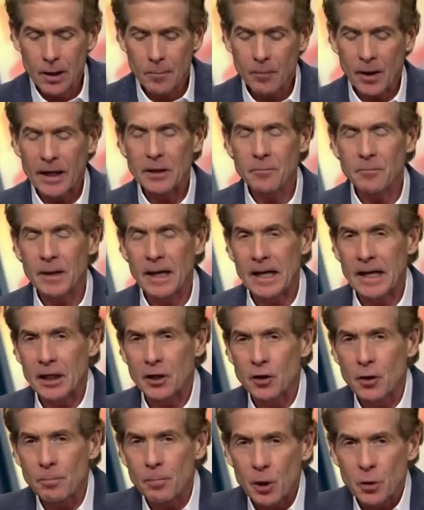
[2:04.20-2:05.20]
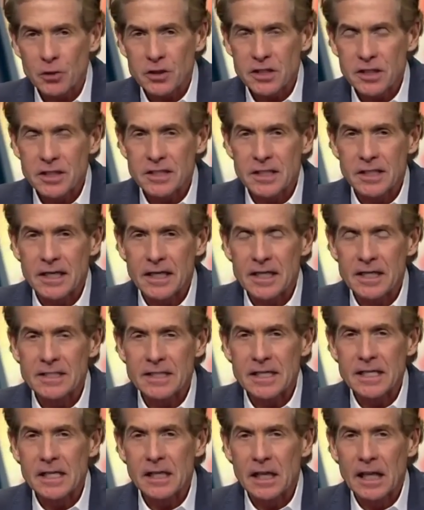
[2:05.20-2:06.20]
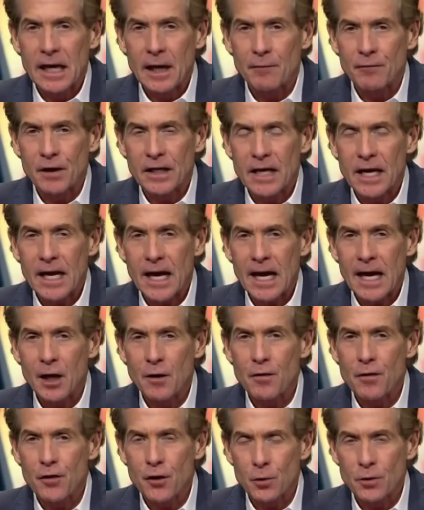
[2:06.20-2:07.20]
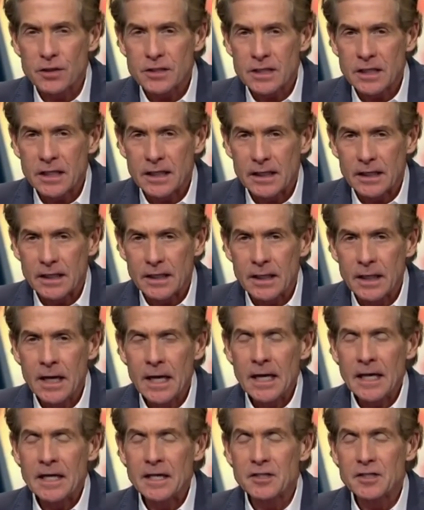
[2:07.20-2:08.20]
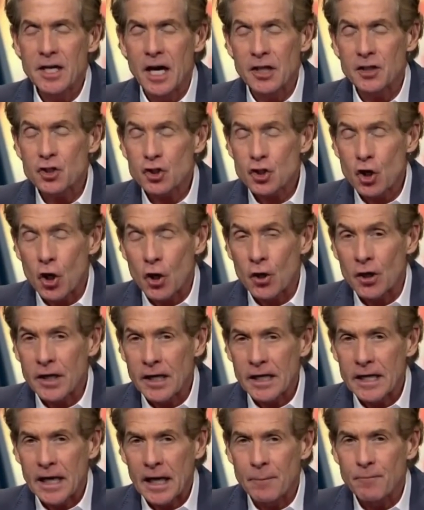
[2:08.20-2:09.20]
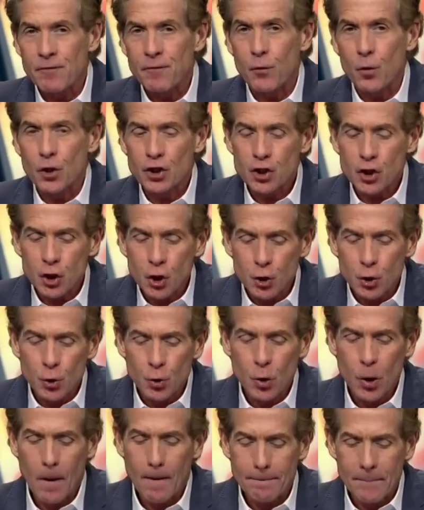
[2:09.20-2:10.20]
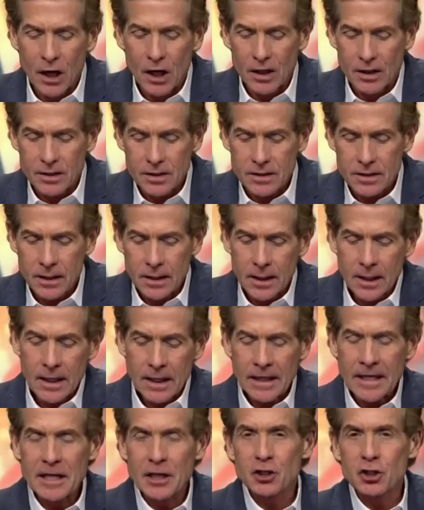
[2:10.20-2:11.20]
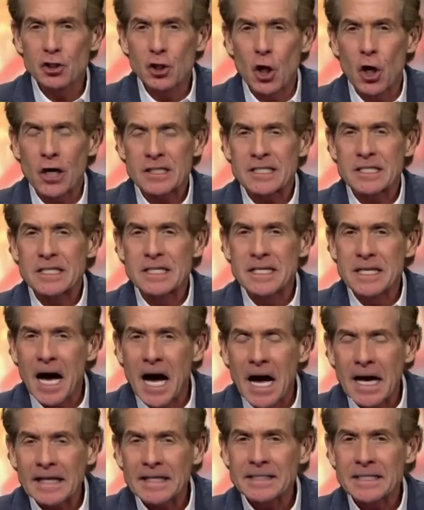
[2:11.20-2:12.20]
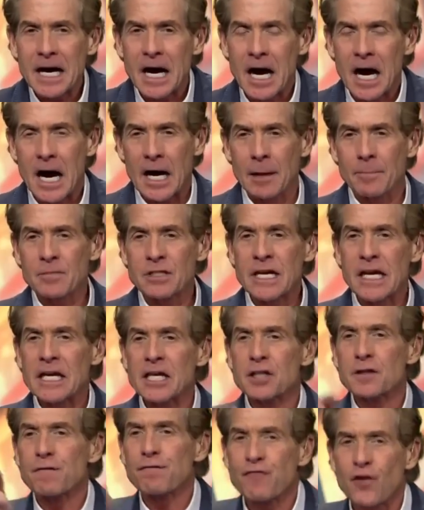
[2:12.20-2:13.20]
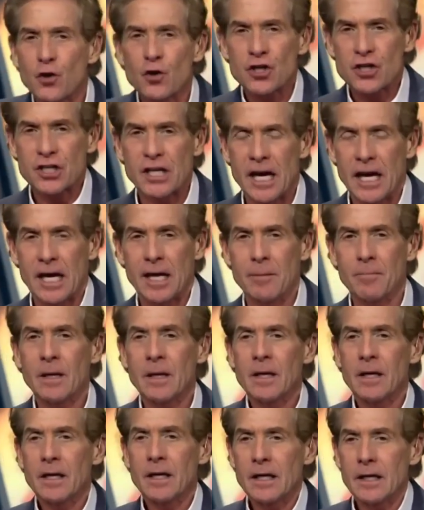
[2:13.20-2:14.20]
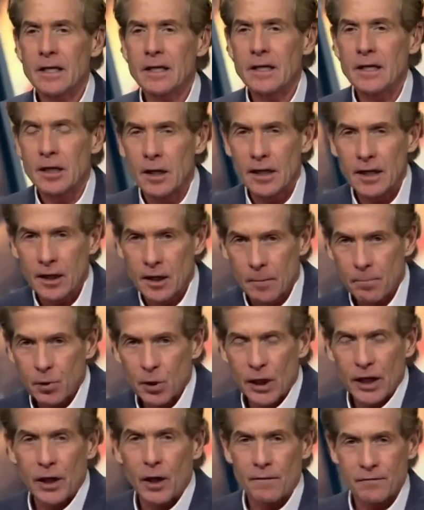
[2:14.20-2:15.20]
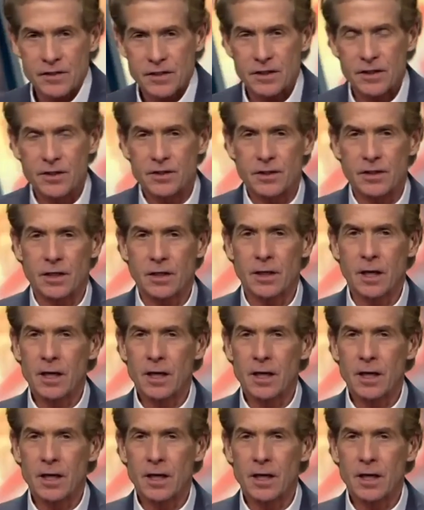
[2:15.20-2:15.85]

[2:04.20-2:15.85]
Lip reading: Peyton Manning in the postseason is 11-13. He has not started a game for 2 months. He has lost 9 times his first game in a playoff season.